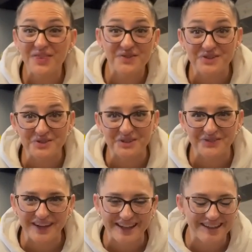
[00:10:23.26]
the full
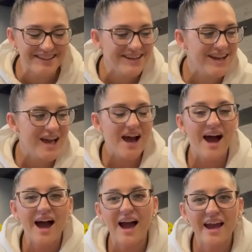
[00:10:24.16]
reveal,
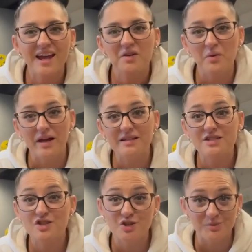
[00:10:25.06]
I went
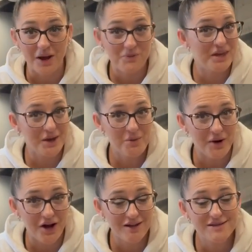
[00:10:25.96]
to my P O
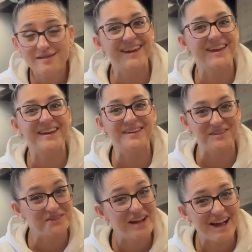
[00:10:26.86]
box, and
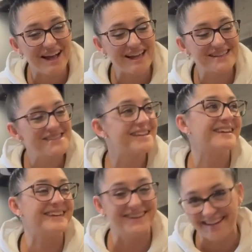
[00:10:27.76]
you guys,
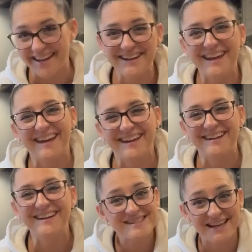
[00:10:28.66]
yet
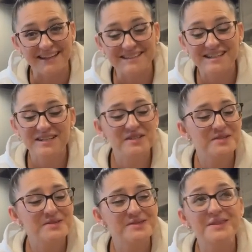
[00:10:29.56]
again, sent
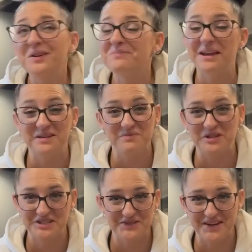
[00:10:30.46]
so many
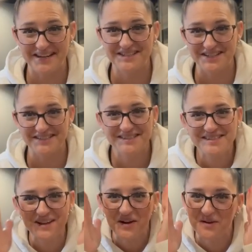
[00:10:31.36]
more
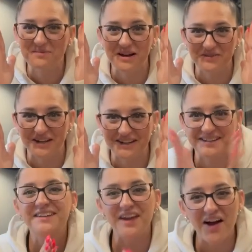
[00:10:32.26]
donations. Oh my
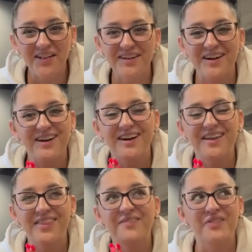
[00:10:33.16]
word. Y'all
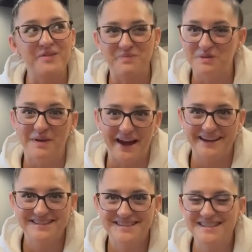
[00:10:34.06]
are the flippin'
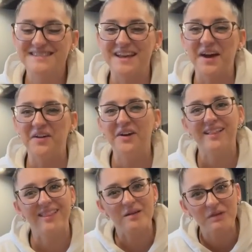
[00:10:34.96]
best. So
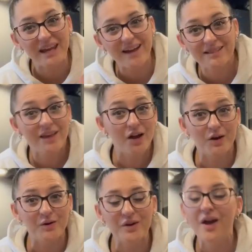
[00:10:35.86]
let me
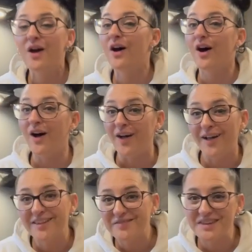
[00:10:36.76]
unload
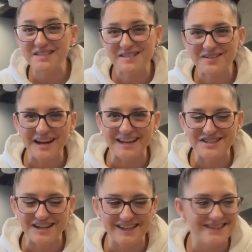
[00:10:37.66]
all of these
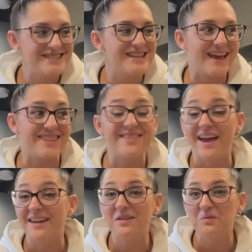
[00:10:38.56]
donations, and
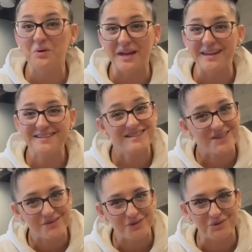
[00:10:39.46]
then we'll get to
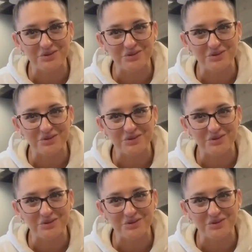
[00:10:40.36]
the full